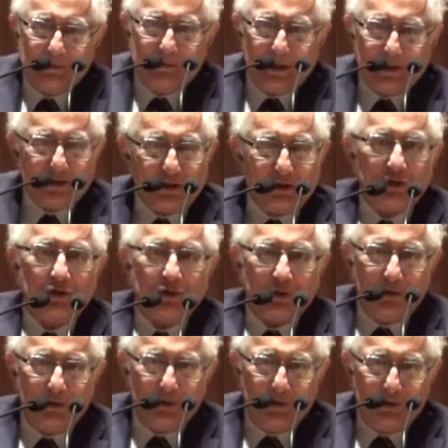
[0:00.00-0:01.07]

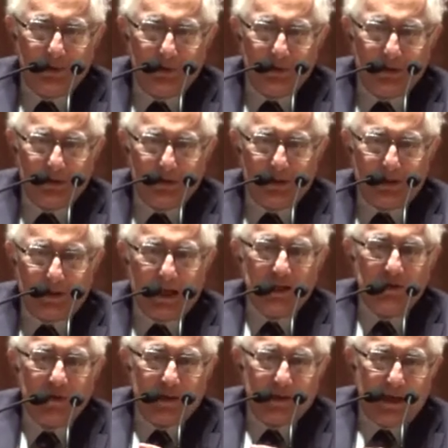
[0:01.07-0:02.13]
ensure that
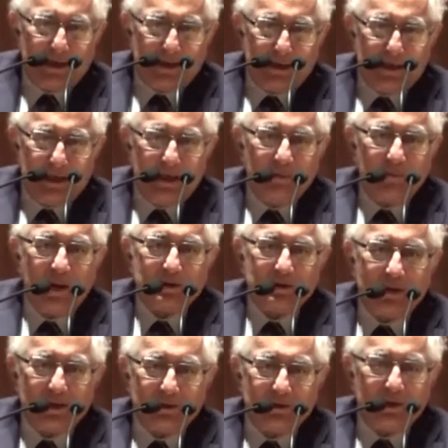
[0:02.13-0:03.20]
anyone getting a
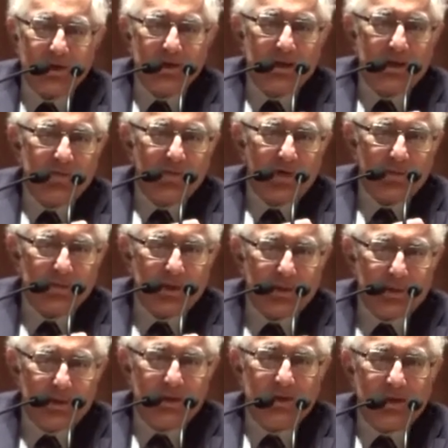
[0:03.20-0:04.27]
bachelor's degree from the
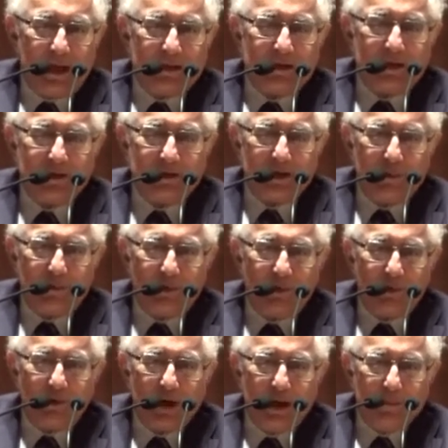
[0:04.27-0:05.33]
accredited
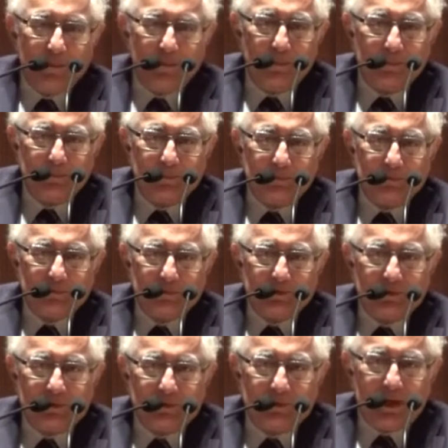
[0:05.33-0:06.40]
program
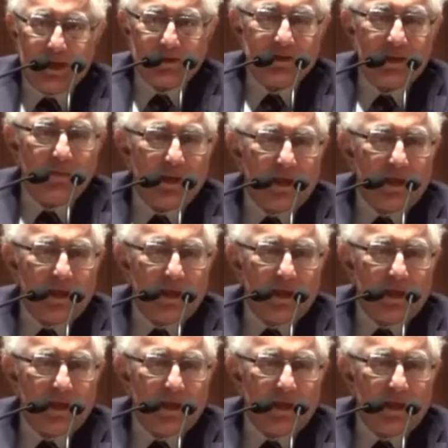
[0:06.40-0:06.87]
has the